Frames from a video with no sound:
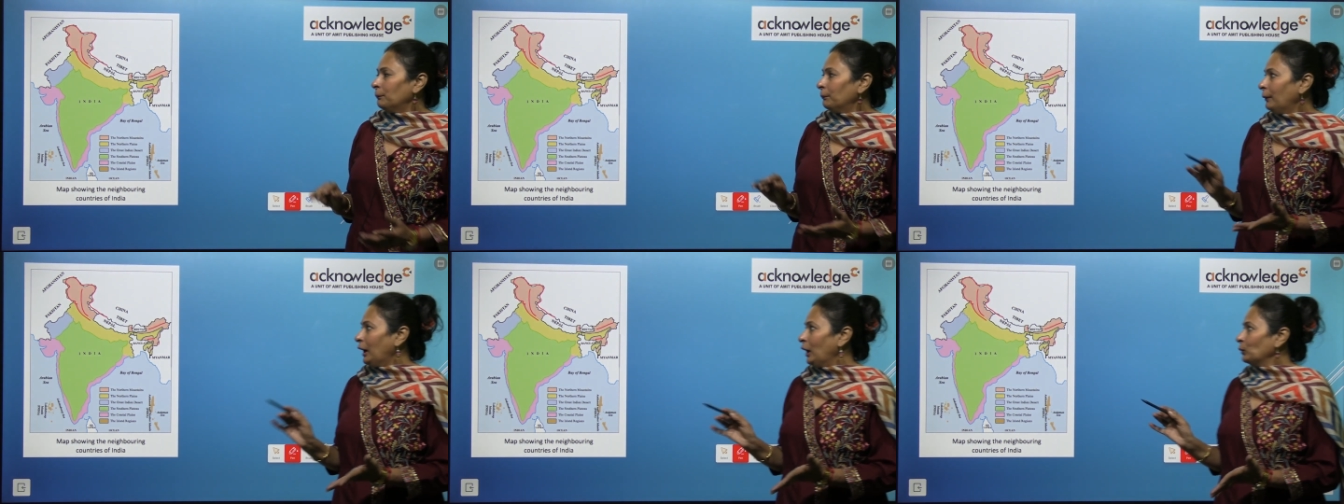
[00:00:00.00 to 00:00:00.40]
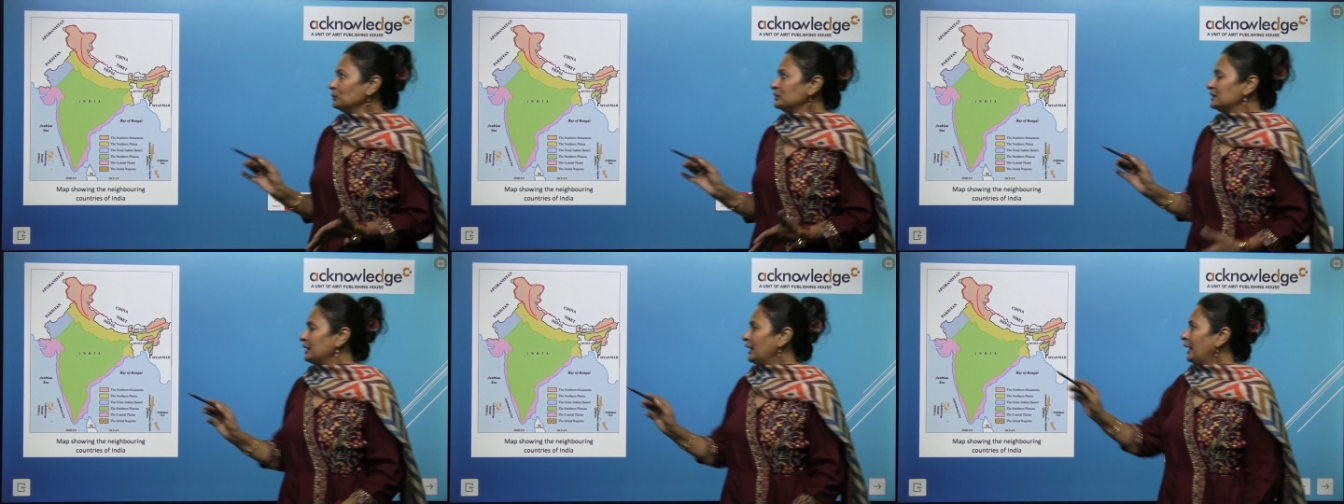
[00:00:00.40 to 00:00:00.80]

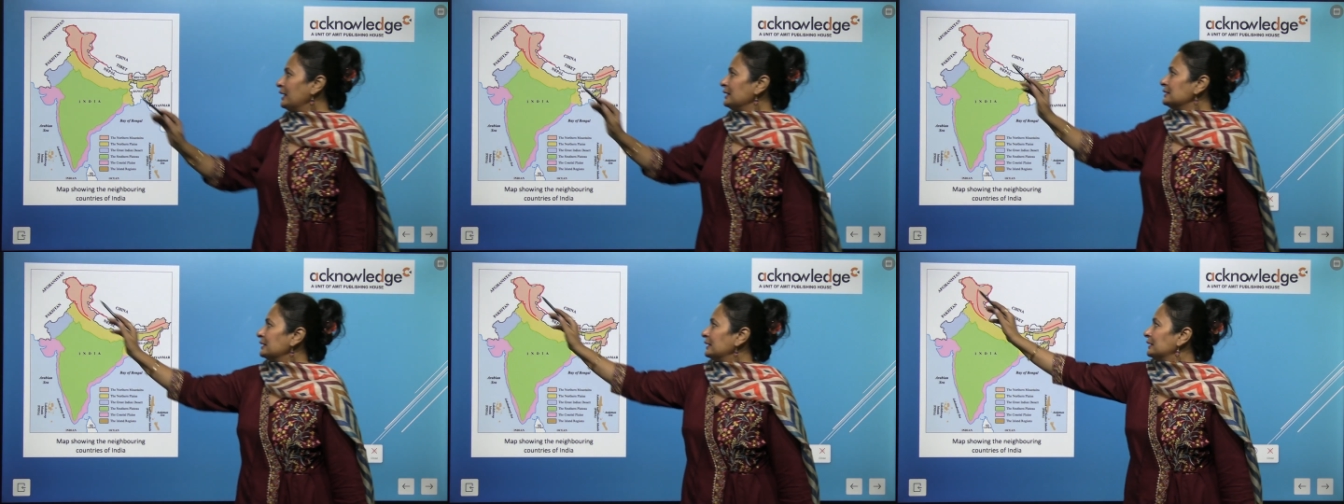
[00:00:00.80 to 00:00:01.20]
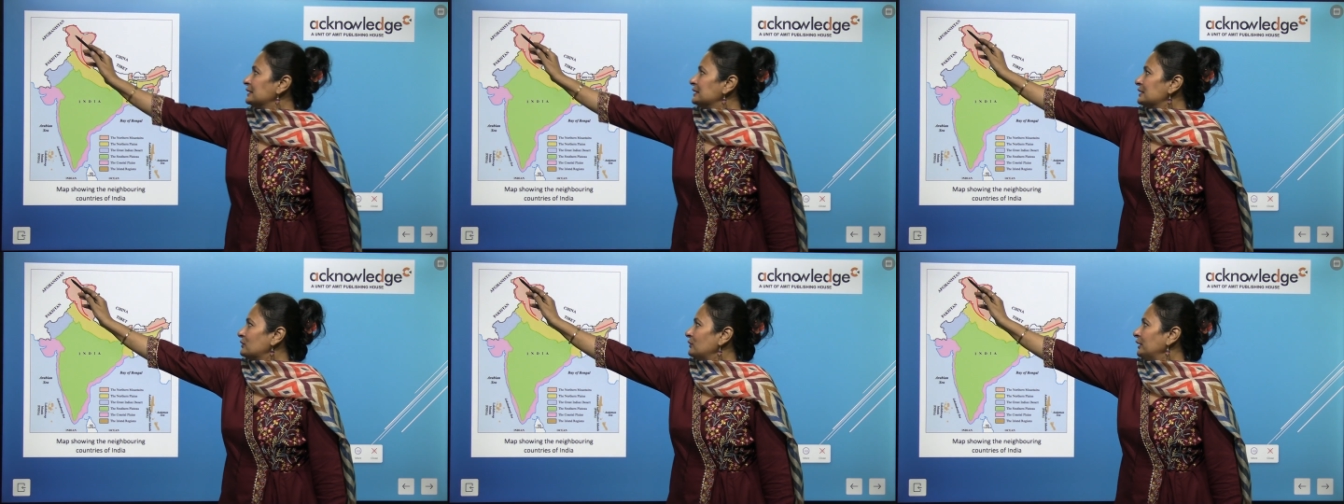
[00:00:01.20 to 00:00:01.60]
Mountains.
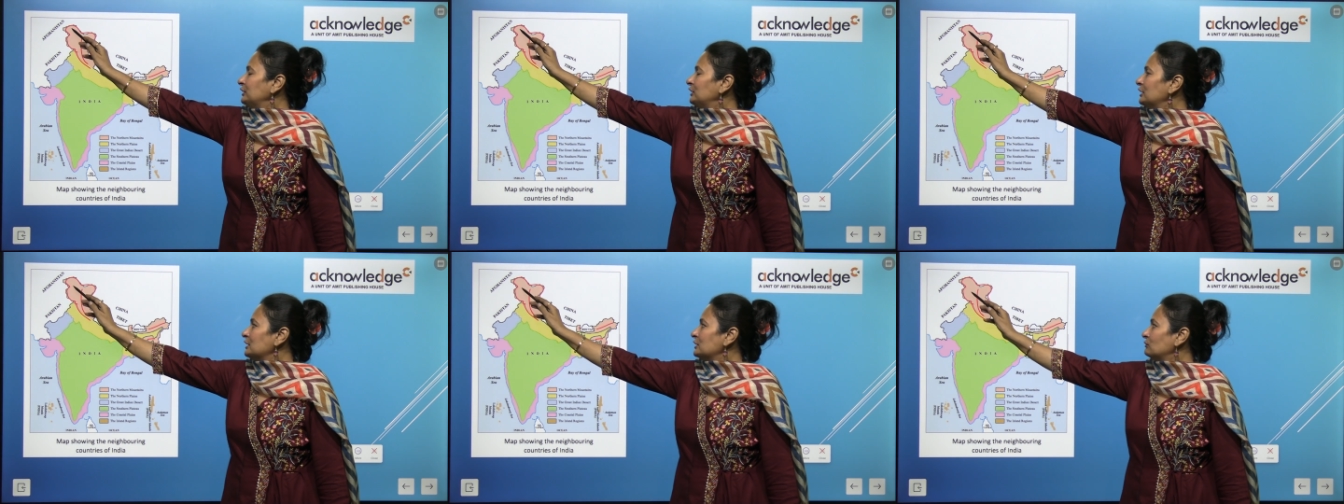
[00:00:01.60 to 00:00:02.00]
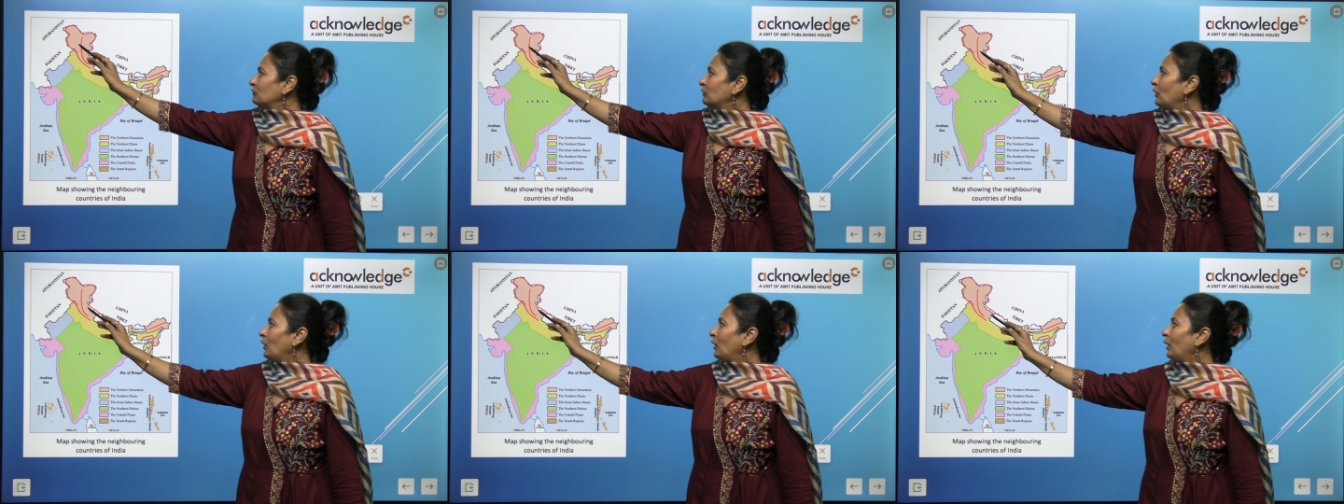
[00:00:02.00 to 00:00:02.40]
It stretches
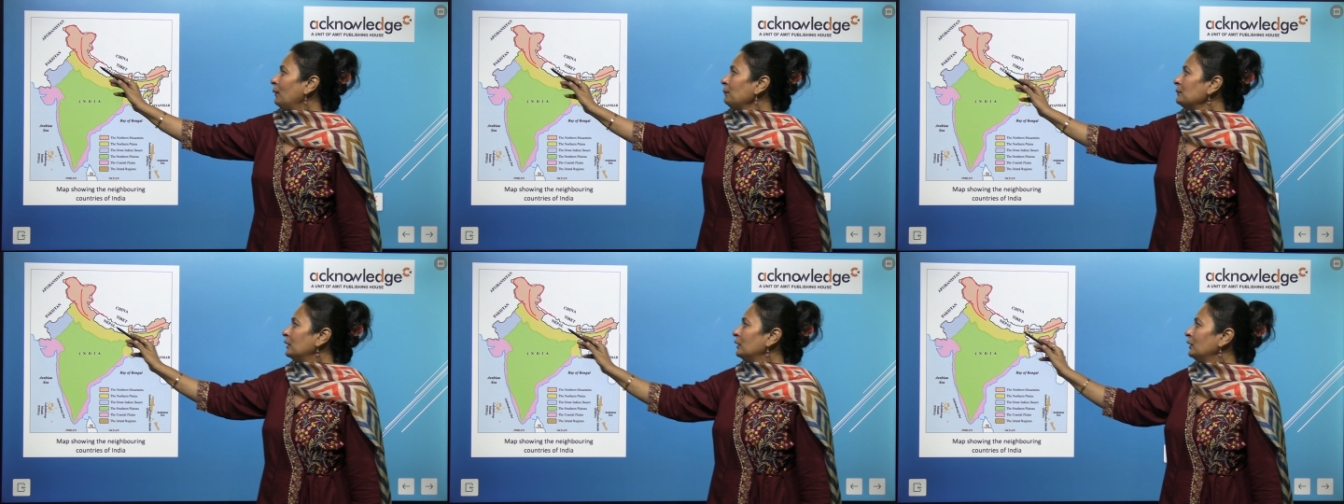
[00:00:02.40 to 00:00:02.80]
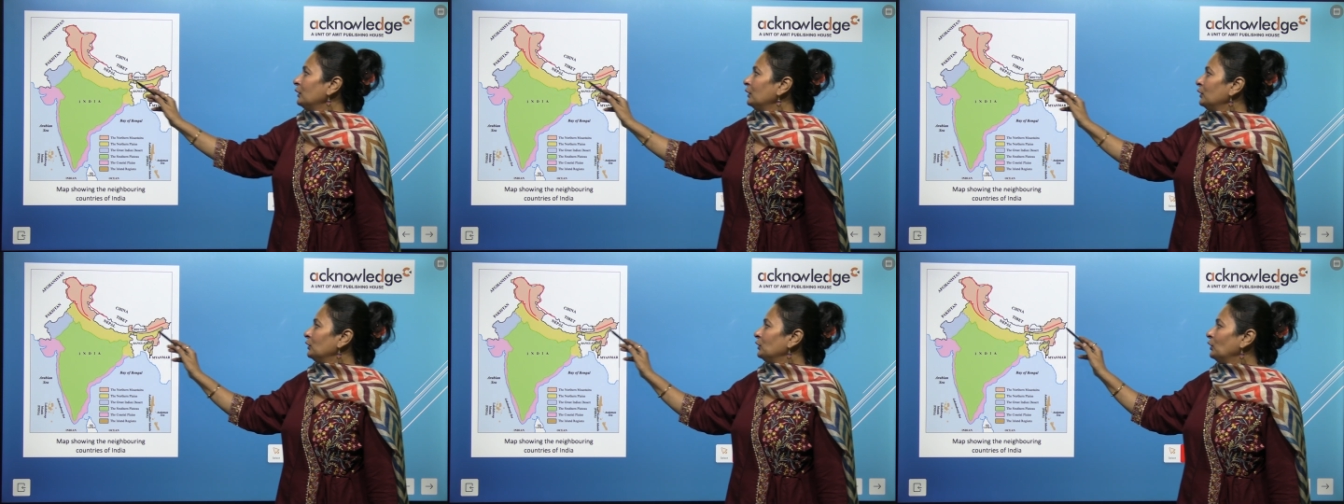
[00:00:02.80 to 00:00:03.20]
from
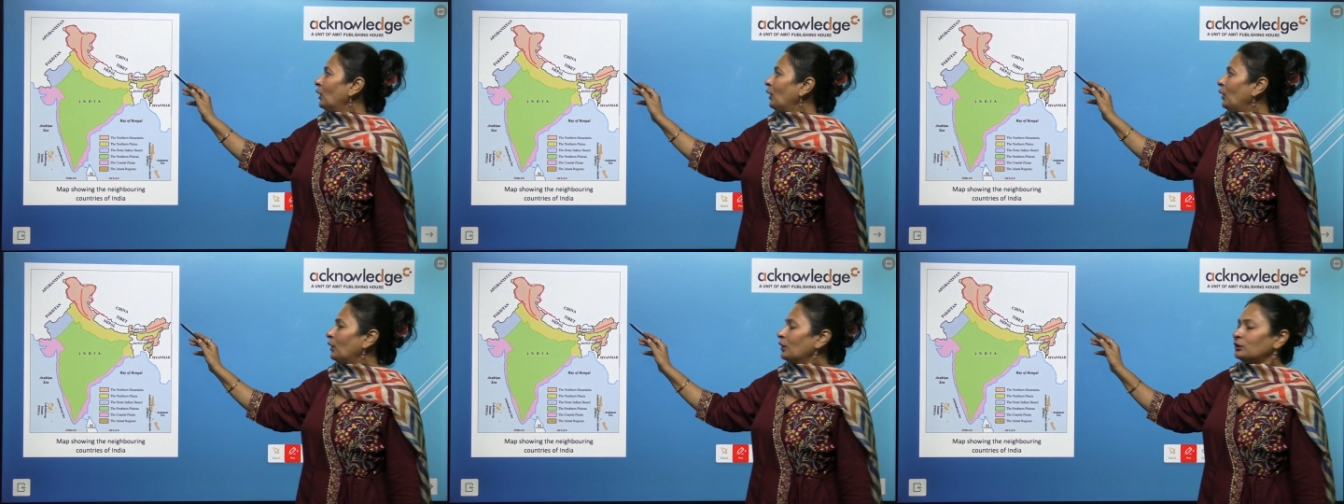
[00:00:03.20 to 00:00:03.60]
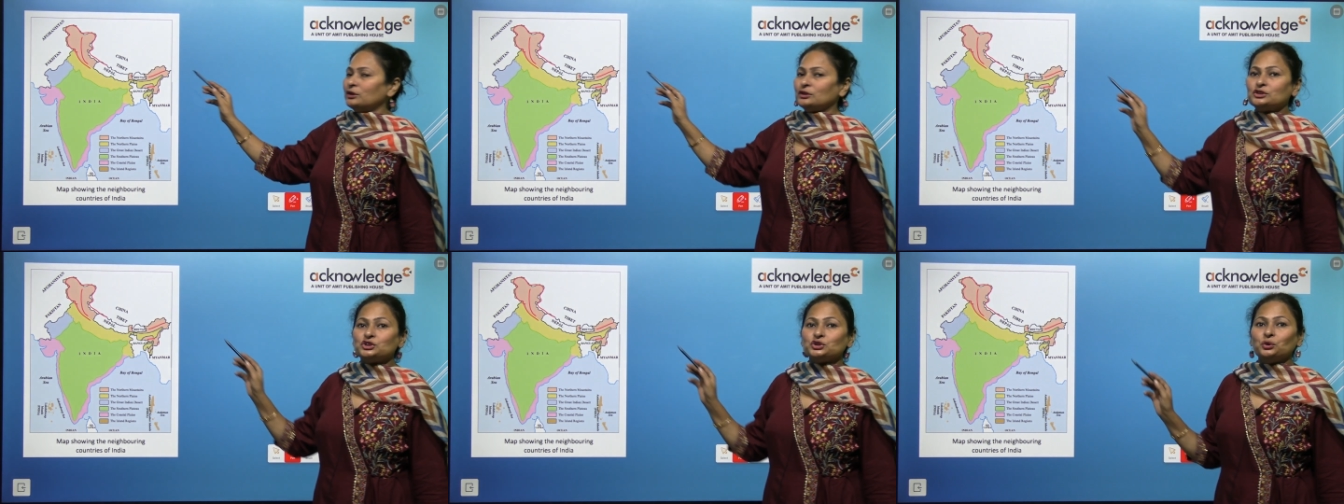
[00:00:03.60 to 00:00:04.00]

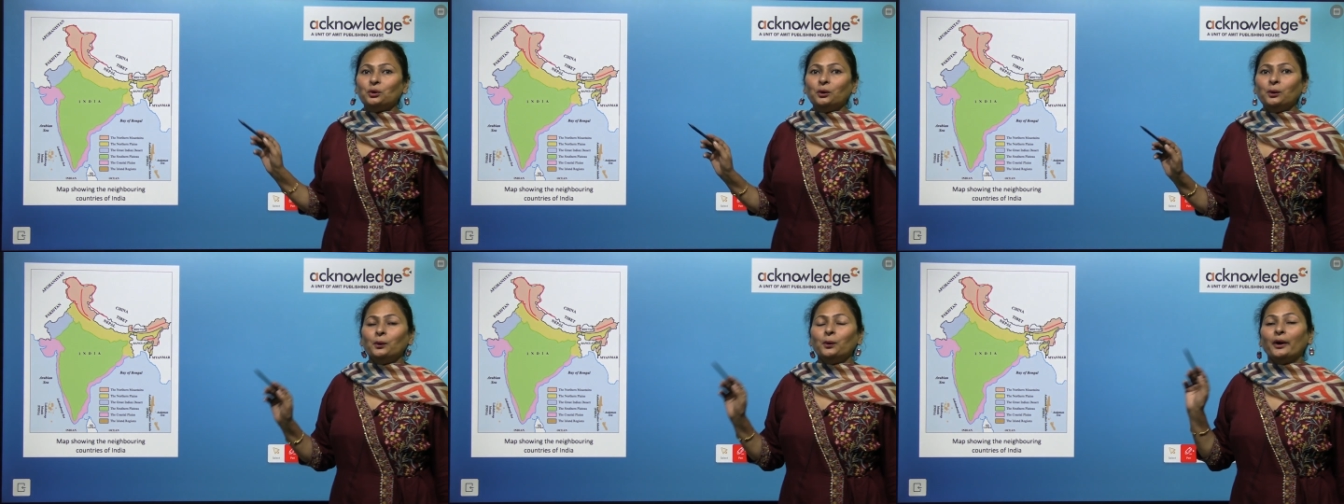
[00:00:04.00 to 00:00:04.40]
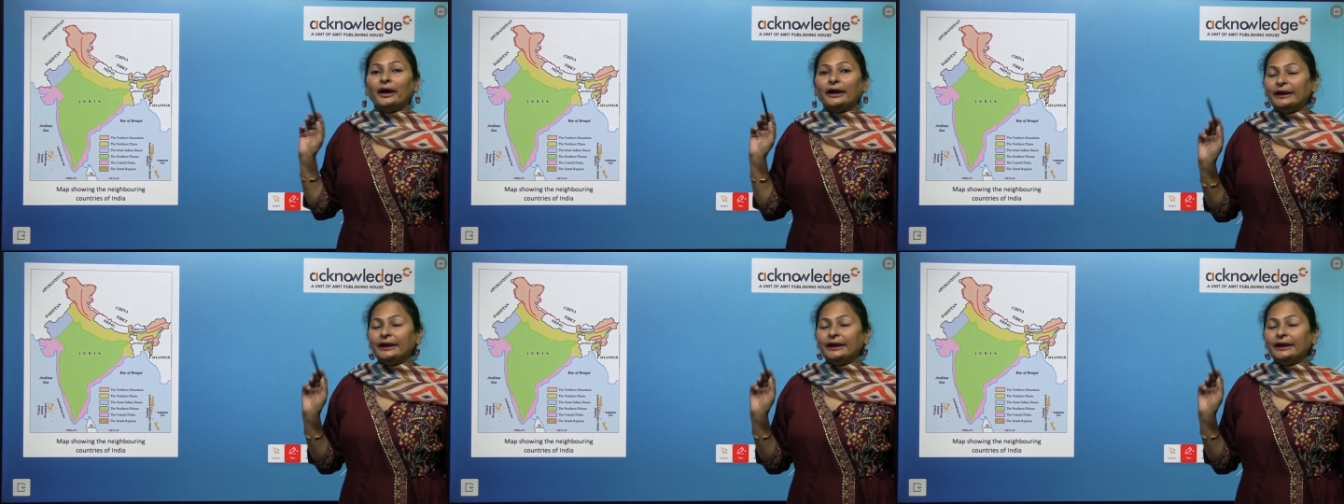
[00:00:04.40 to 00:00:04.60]
north to